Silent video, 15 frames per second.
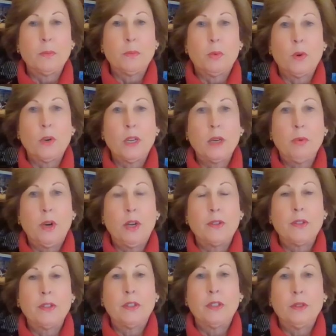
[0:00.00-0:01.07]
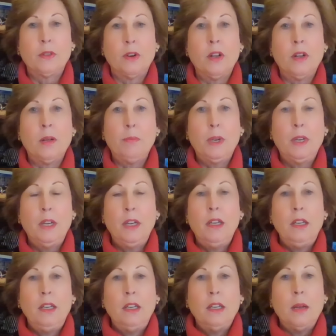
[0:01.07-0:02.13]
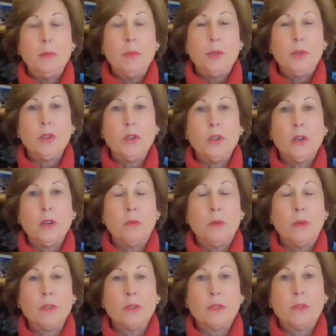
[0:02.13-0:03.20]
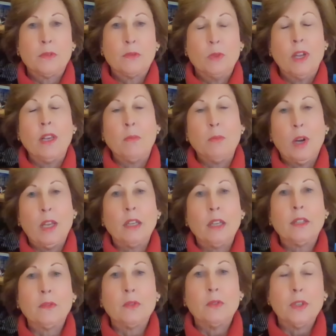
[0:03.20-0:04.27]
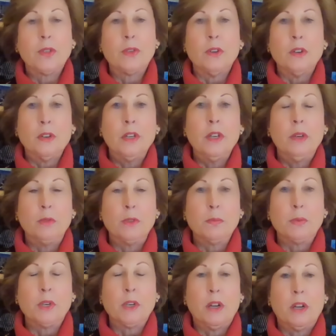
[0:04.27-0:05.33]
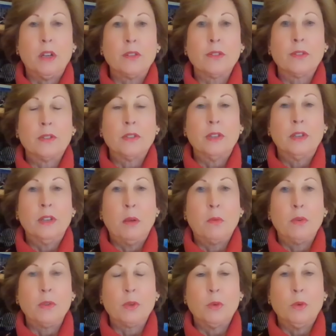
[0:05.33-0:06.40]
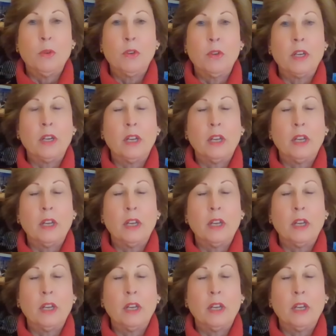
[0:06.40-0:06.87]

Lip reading: supporting President Trump. I'm sure it was, well, I'm relatively certain it was because I was, quote, an